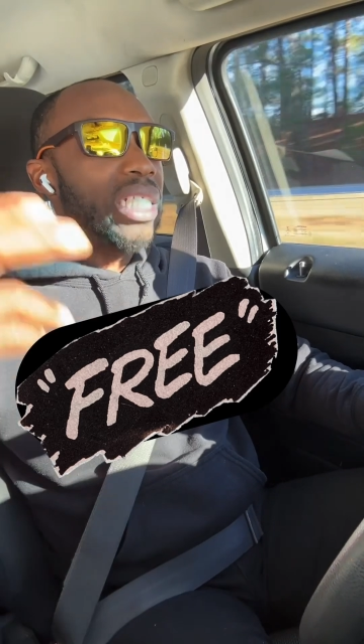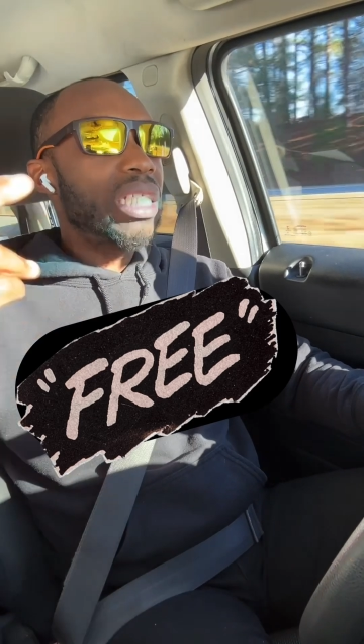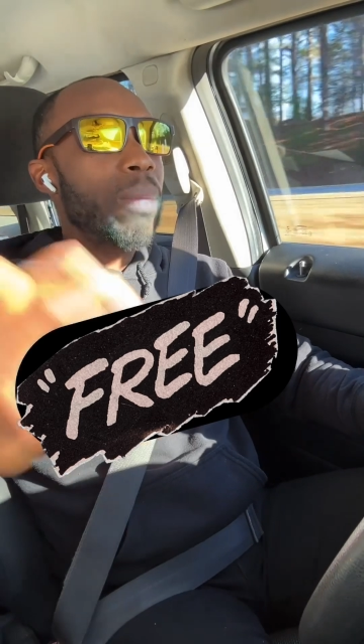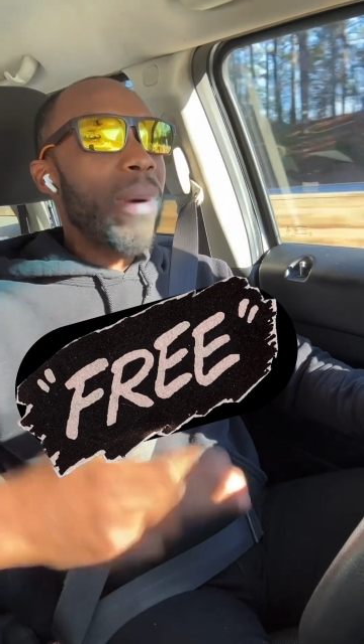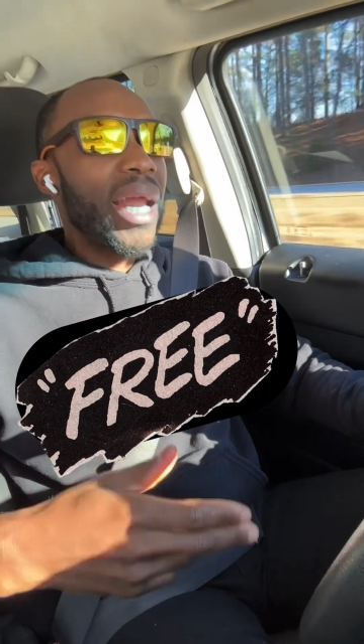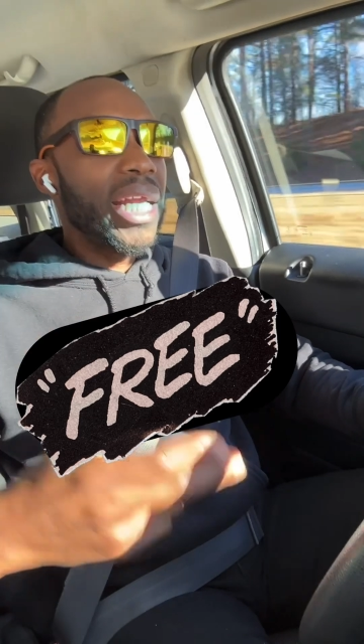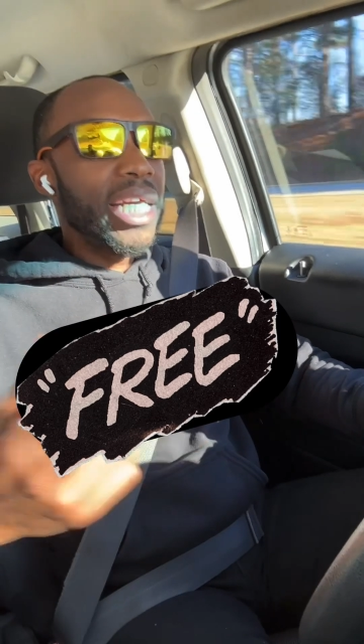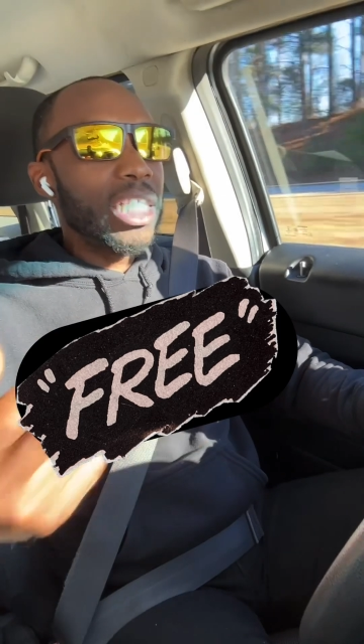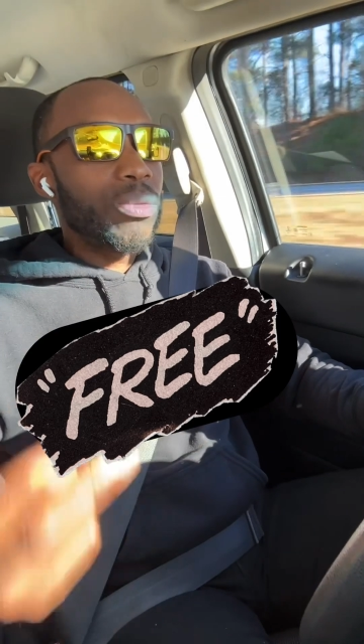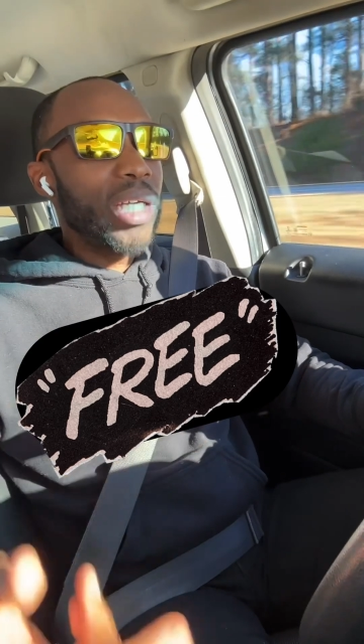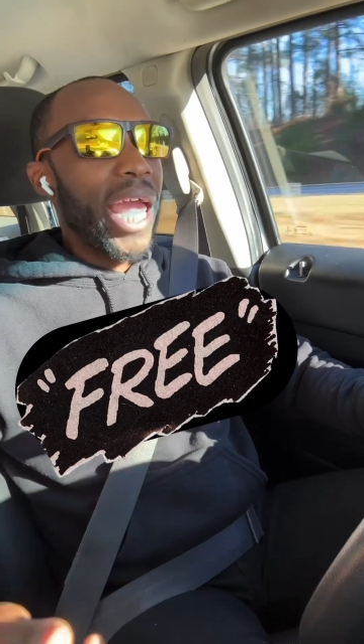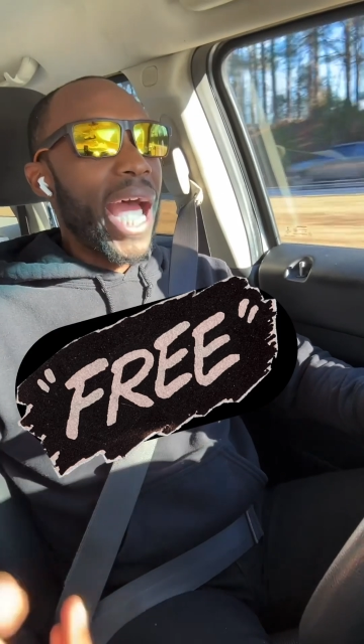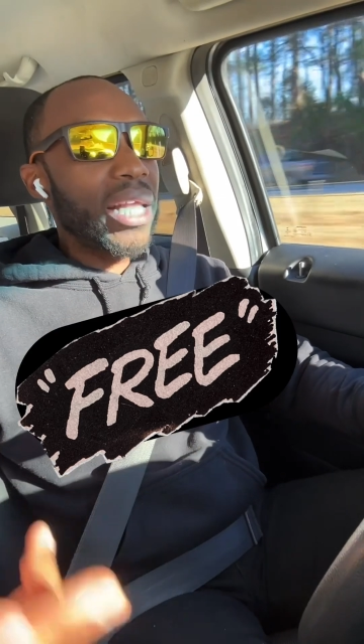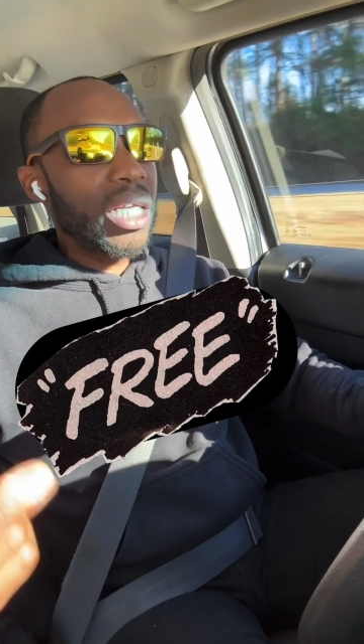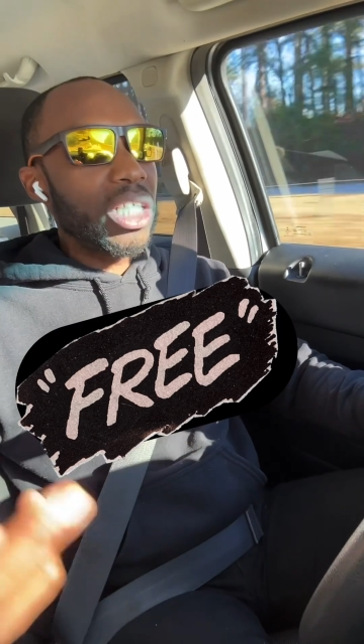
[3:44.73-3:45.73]
somebody is
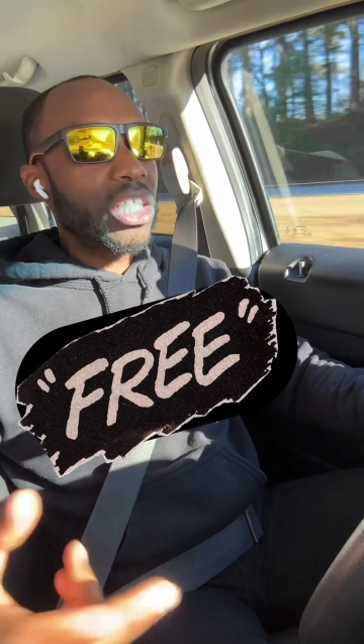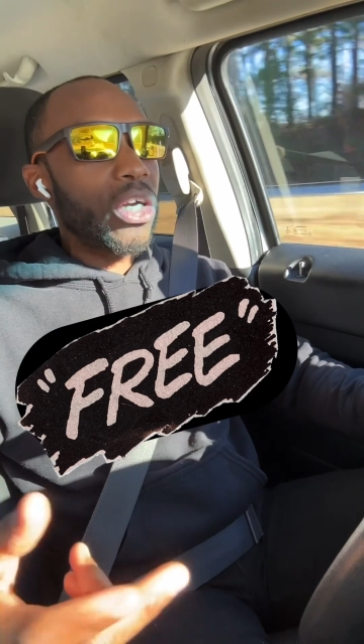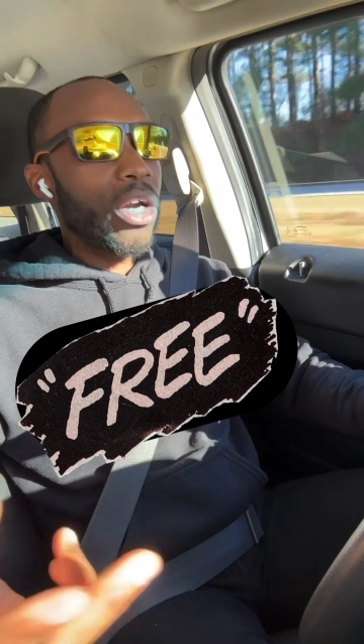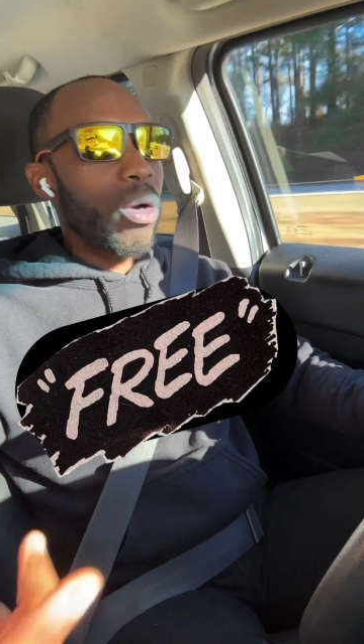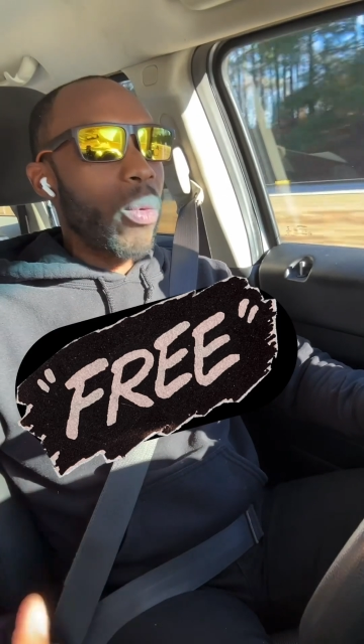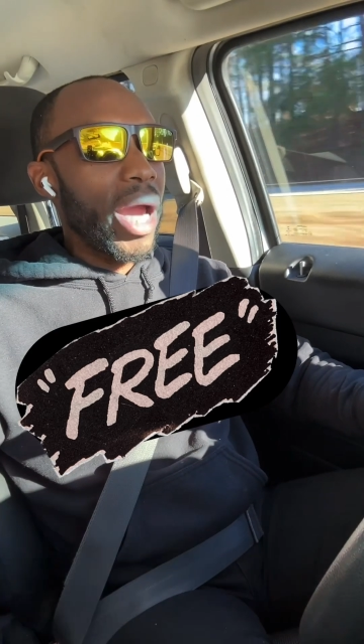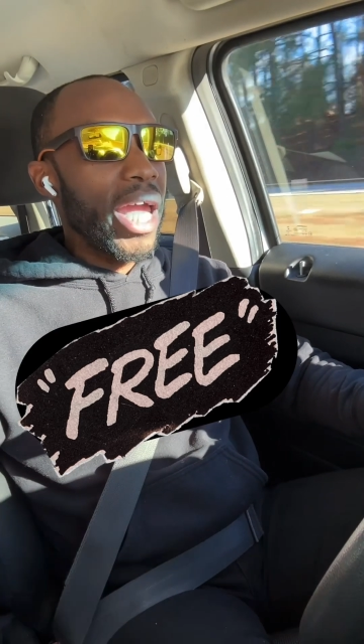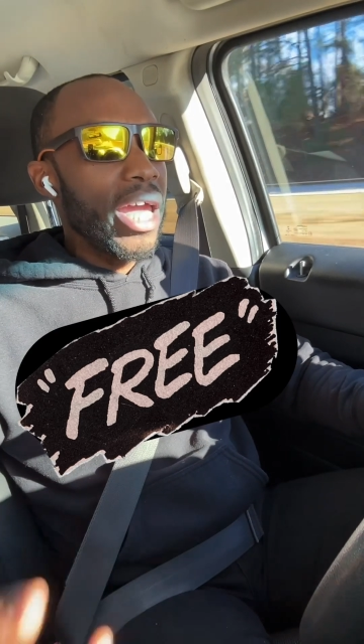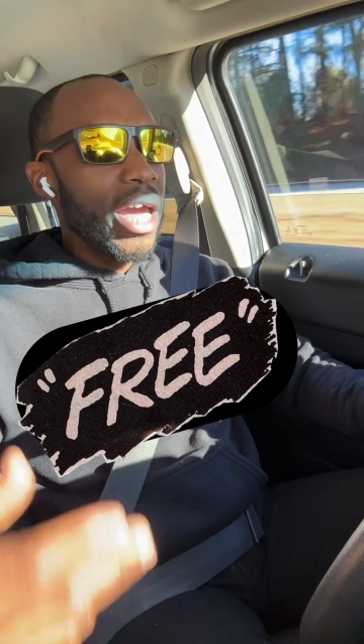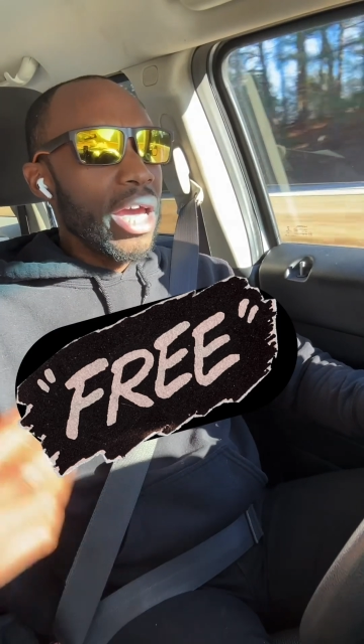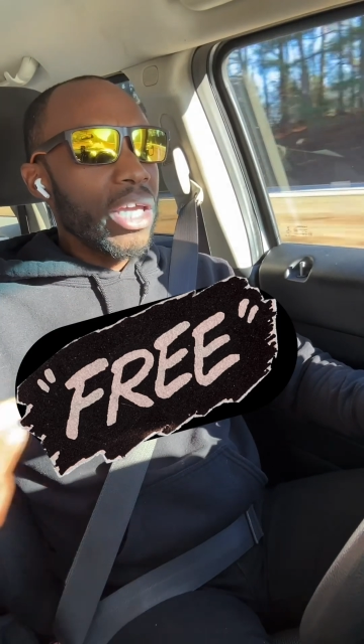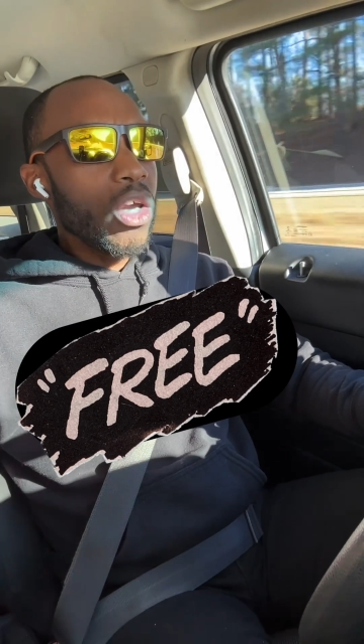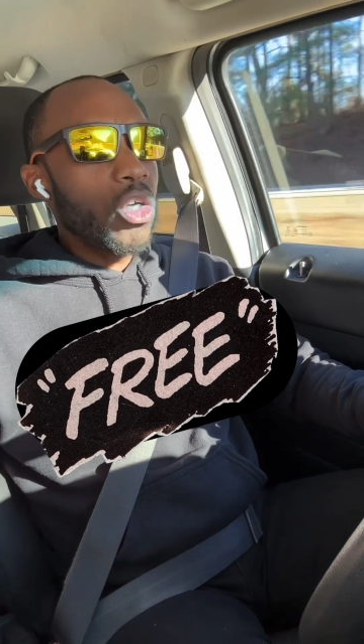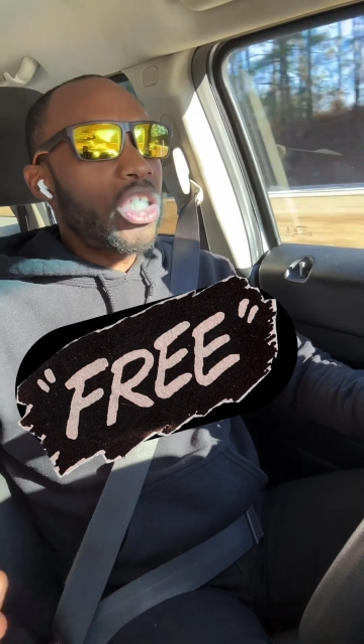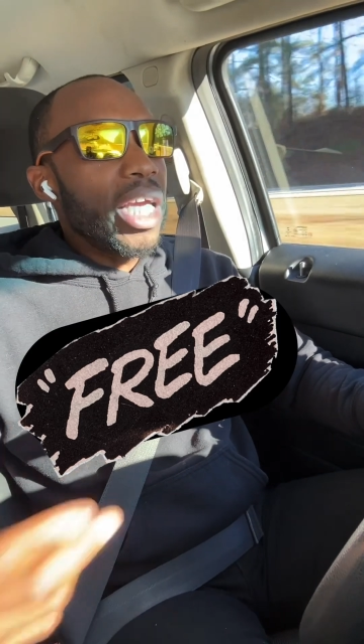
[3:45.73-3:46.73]
reacting a certain way,
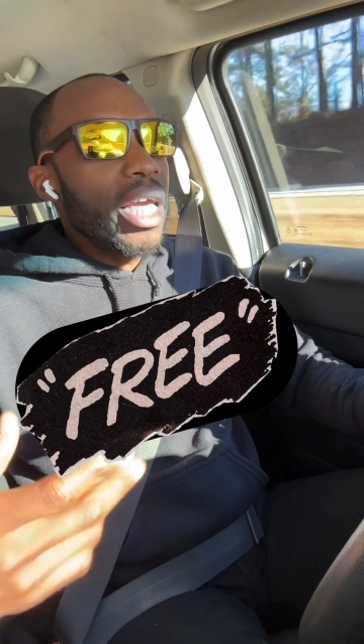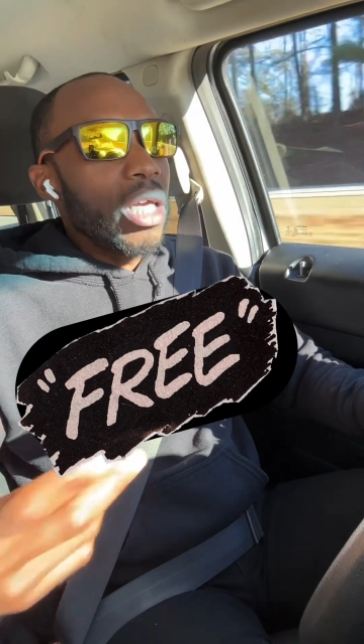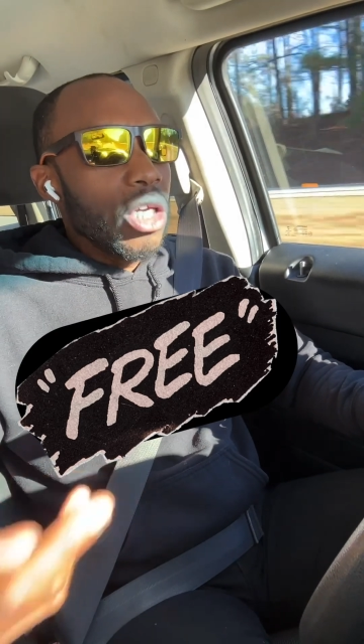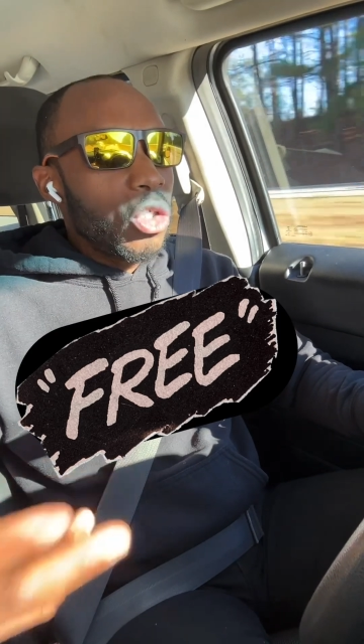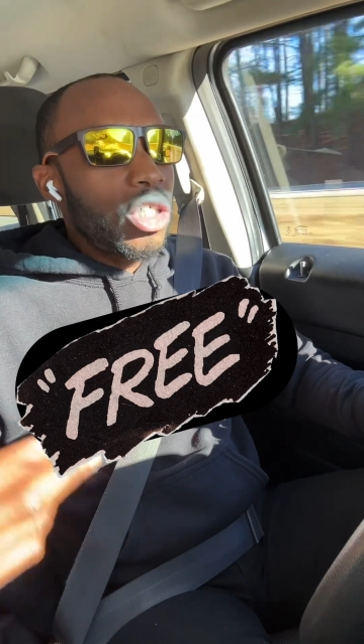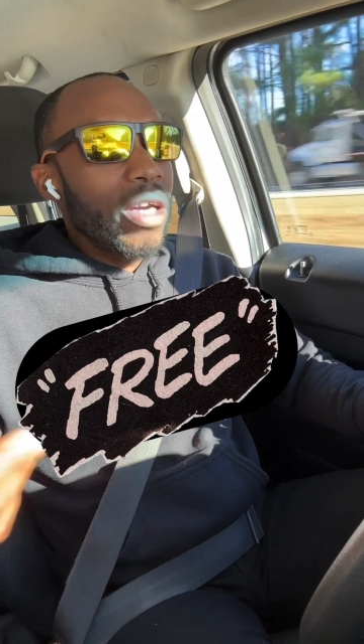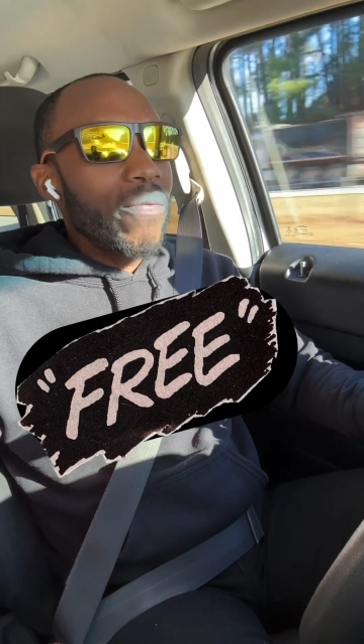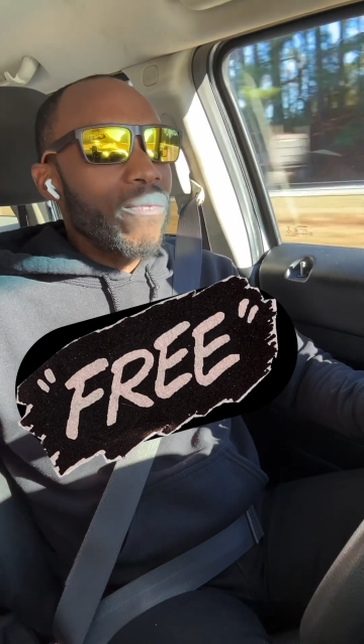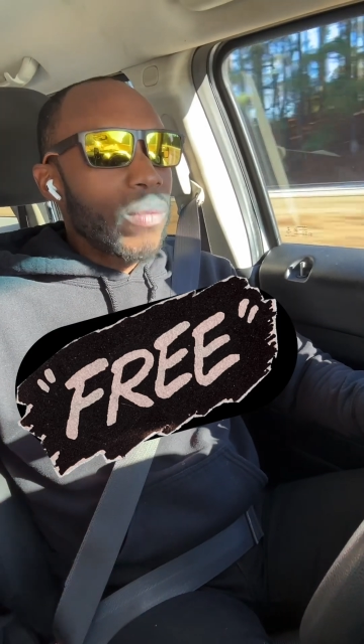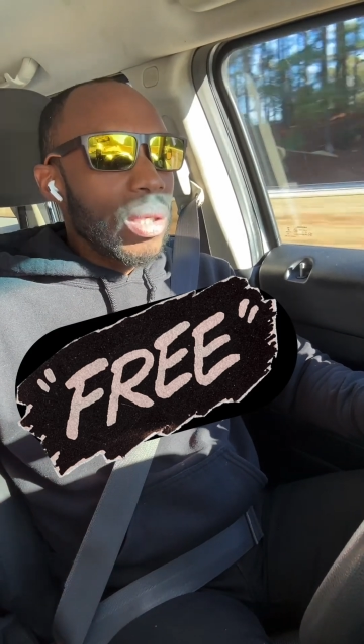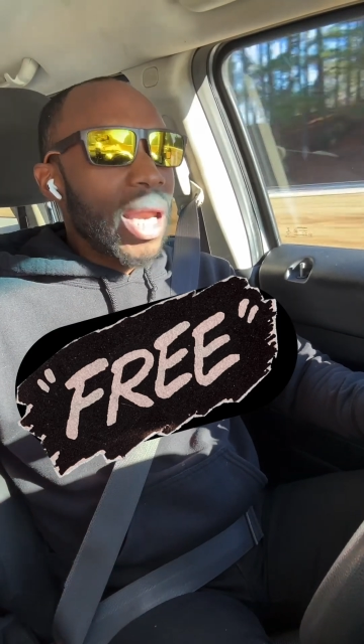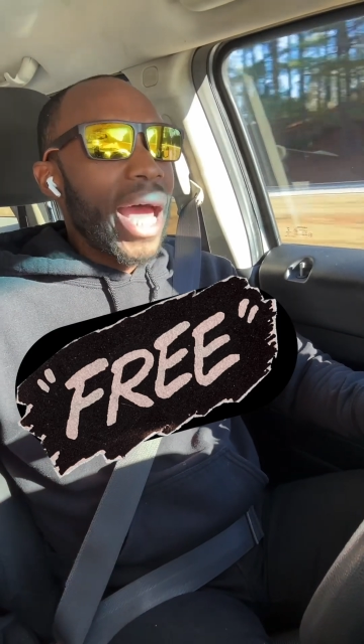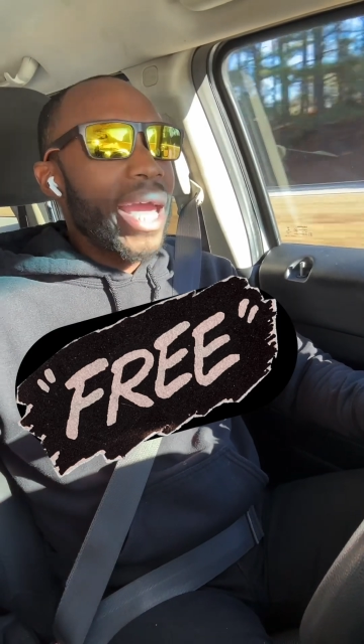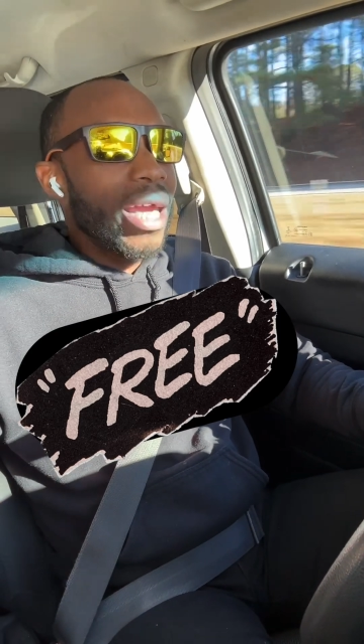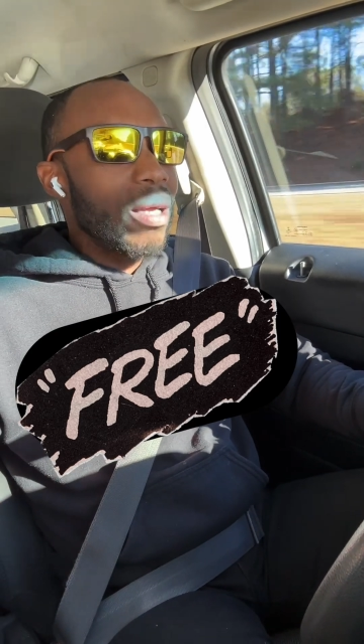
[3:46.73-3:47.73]
you should you should
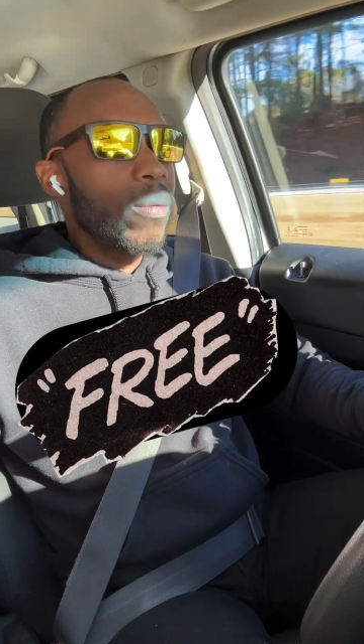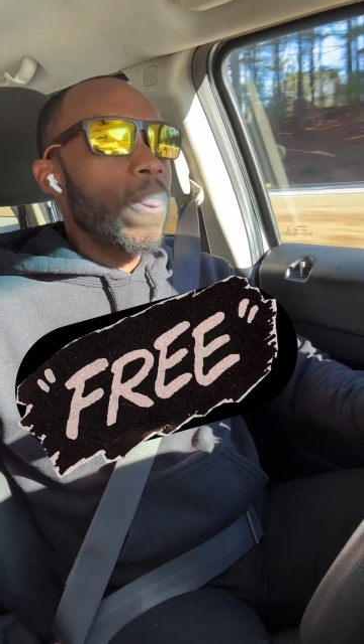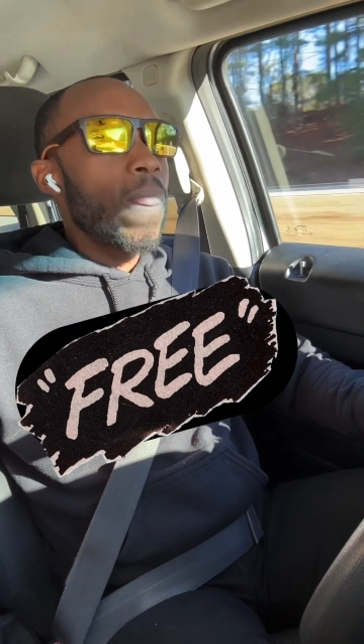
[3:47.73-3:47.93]
like